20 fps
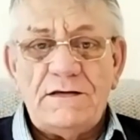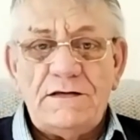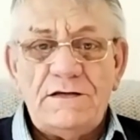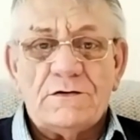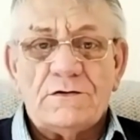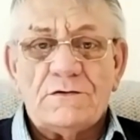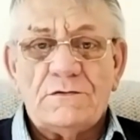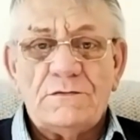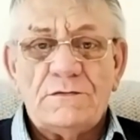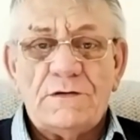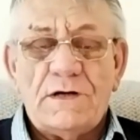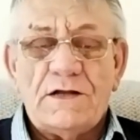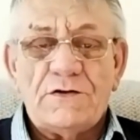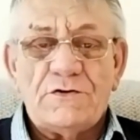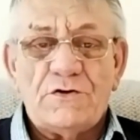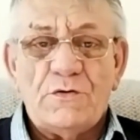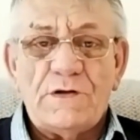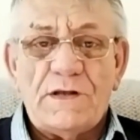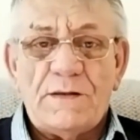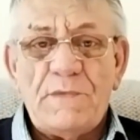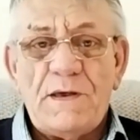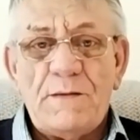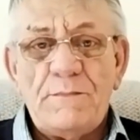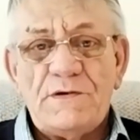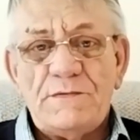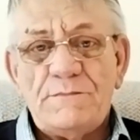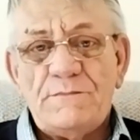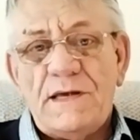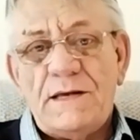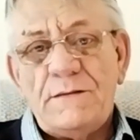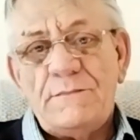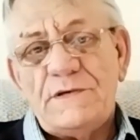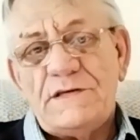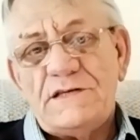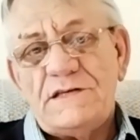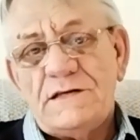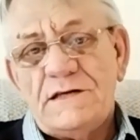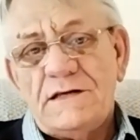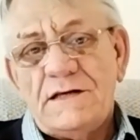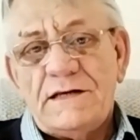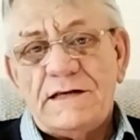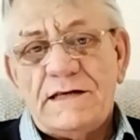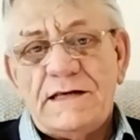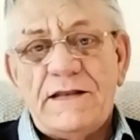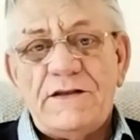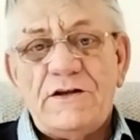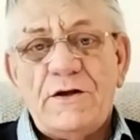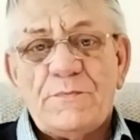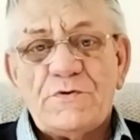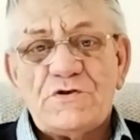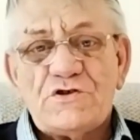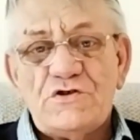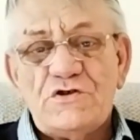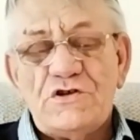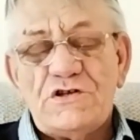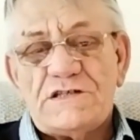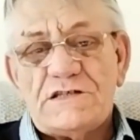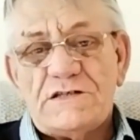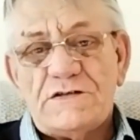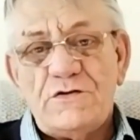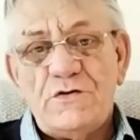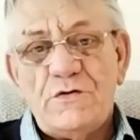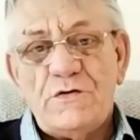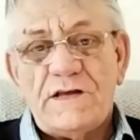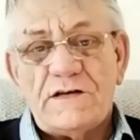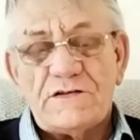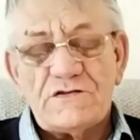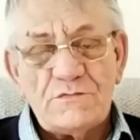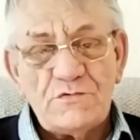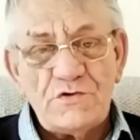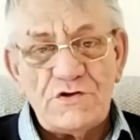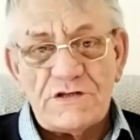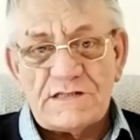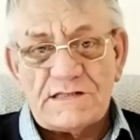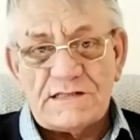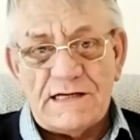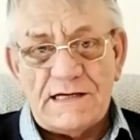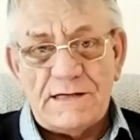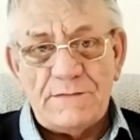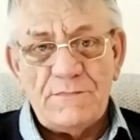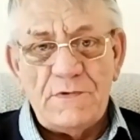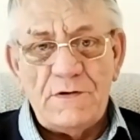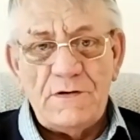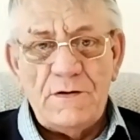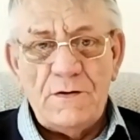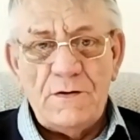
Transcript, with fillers: you know I'll do that maybe maybe get the opportunity to do that some other time.